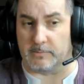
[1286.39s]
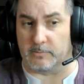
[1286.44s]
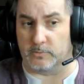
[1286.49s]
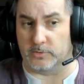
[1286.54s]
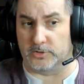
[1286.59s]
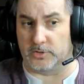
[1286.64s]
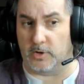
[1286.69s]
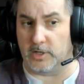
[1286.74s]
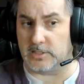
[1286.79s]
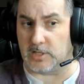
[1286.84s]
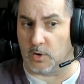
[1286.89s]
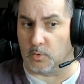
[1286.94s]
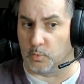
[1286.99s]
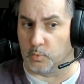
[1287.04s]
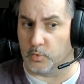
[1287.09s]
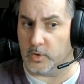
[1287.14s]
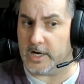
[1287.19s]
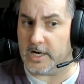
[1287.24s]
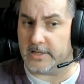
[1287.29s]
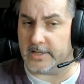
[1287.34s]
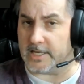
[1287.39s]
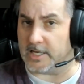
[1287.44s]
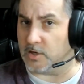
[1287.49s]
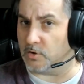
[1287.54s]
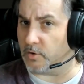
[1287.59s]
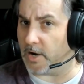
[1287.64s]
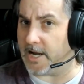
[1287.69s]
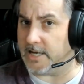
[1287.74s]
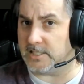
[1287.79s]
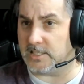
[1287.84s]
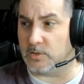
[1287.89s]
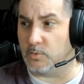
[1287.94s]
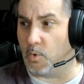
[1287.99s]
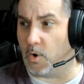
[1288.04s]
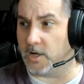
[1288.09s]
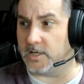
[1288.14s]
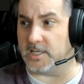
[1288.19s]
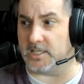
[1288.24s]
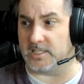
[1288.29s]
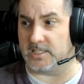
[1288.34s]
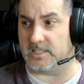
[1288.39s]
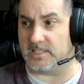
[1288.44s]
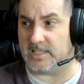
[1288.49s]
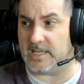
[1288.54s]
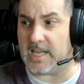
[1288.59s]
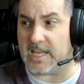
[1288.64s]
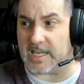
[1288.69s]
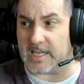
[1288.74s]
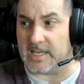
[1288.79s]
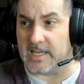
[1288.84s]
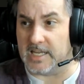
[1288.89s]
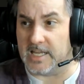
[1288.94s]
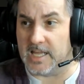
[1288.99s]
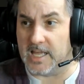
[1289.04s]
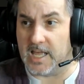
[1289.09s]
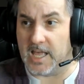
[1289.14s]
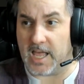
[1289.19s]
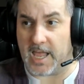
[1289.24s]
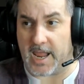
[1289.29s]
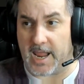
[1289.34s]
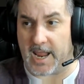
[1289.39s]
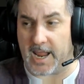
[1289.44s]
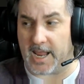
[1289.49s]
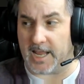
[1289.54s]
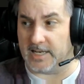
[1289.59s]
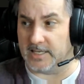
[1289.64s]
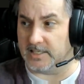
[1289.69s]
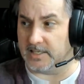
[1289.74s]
So it's a really crazy one to see. And